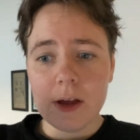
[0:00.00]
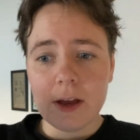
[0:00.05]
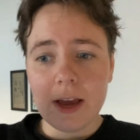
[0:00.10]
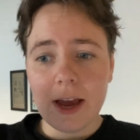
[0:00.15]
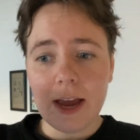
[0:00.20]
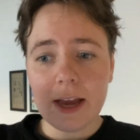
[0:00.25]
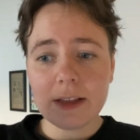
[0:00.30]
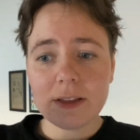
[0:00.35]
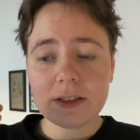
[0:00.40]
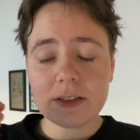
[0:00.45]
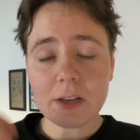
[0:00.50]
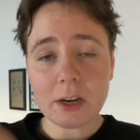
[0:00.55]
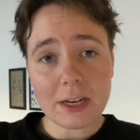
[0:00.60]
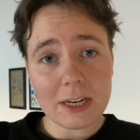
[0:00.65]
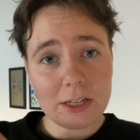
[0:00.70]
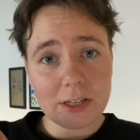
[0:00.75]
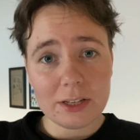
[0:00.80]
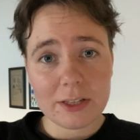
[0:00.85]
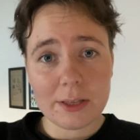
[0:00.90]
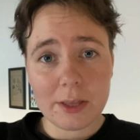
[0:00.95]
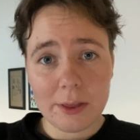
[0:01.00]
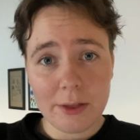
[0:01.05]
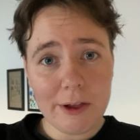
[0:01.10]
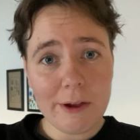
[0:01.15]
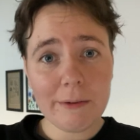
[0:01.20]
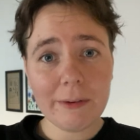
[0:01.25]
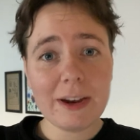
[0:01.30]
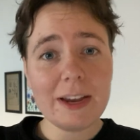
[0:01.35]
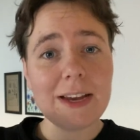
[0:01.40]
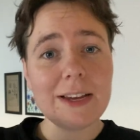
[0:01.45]
and study just the
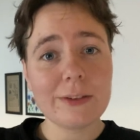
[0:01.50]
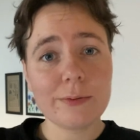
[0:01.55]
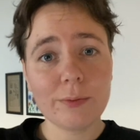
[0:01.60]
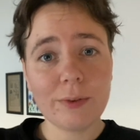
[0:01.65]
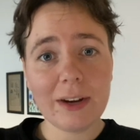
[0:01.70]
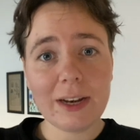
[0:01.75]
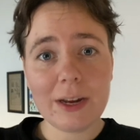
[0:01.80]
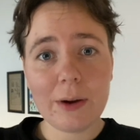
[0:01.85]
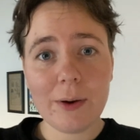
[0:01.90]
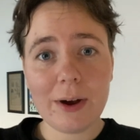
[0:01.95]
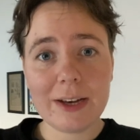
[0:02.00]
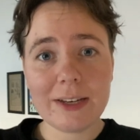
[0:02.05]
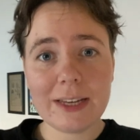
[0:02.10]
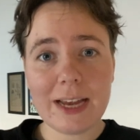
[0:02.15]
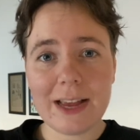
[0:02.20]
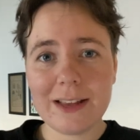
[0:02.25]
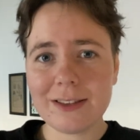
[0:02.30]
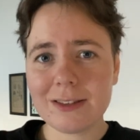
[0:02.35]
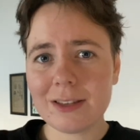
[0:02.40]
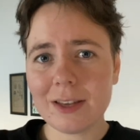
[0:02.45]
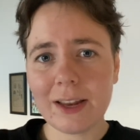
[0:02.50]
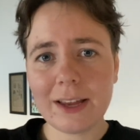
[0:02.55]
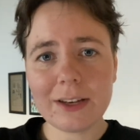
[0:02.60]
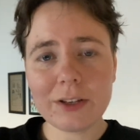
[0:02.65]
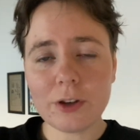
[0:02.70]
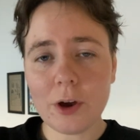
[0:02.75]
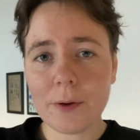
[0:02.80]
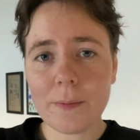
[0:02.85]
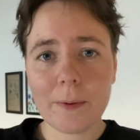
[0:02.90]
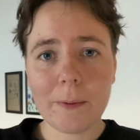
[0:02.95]
theory is really quite intense. So like,
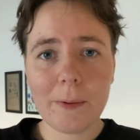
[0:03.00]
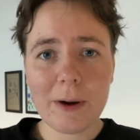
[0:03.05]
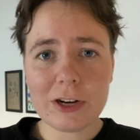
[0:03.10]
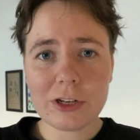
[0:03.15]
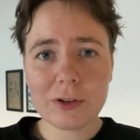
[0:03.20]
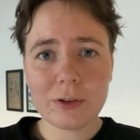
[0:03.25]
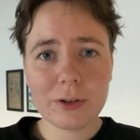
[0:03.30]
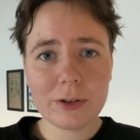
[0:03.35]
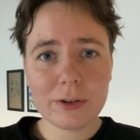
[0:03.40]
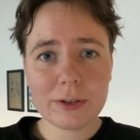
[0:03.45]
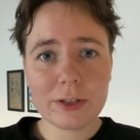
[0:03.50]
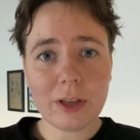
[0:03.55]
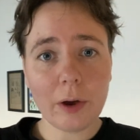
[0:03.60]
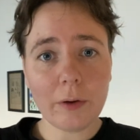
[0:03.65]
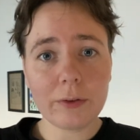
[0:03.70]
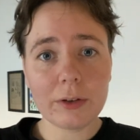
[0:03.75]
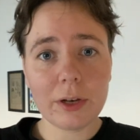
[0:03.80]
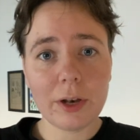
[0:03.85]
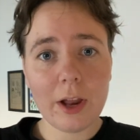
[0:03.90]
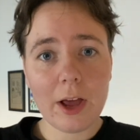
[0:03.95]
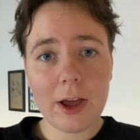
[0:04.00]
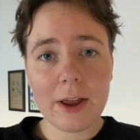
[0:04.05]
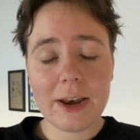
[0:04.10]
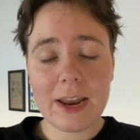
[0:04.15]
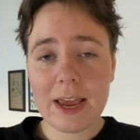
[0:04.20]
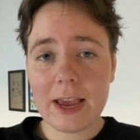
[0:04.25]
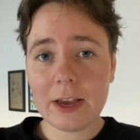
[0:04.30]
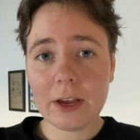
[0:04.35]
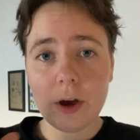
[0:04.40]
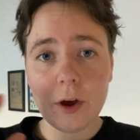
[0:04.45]
don't put pressure on yourself to learn
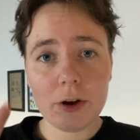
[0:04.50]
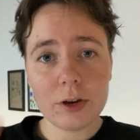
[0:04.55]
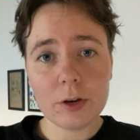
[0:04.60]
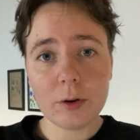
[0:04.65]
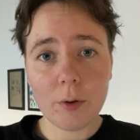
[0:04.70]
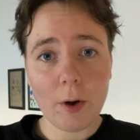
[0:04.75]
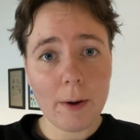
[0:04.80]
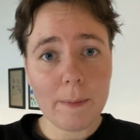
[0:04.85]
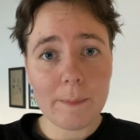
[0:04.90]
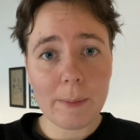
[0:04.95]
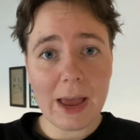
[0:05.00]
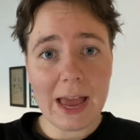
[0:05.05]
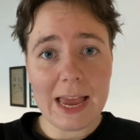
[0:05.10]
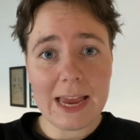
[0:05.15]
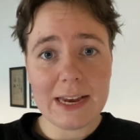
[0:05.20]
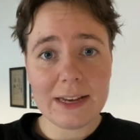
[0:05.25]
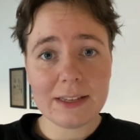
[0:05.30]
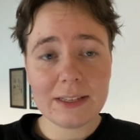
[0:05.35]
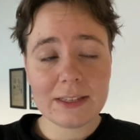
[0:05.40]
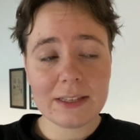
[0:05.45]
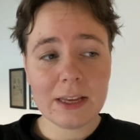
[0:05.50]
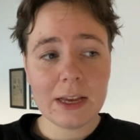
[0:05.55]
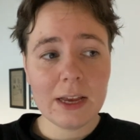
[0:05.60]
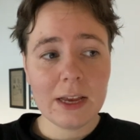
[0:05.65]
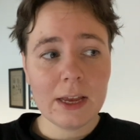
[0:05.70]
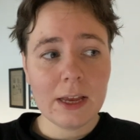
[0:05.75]
it, go at your own pace.